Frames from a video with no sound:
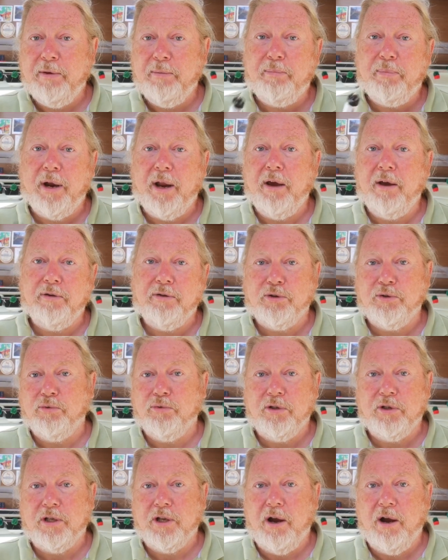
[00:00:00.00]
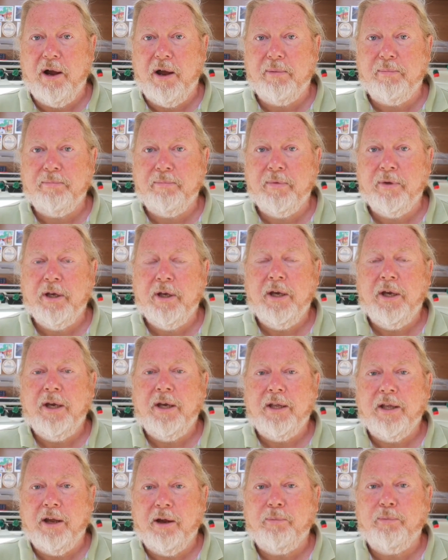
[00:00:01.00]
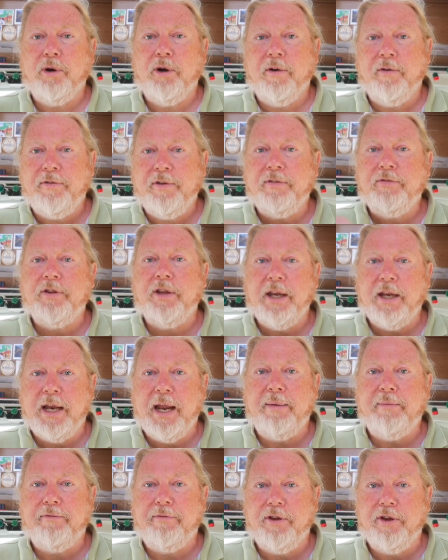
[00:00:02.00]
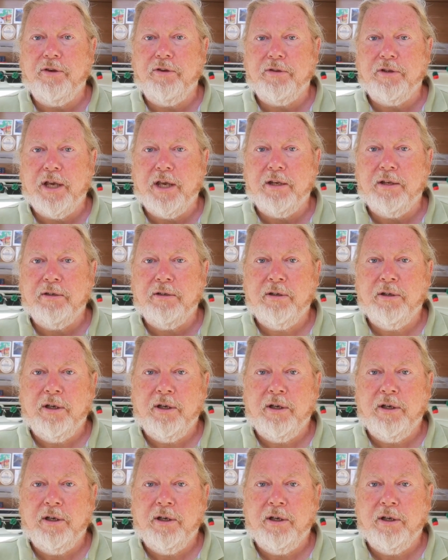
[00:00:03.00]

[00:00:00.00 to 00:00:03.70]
blows all the time, then I'll put a 15 amp fuse in,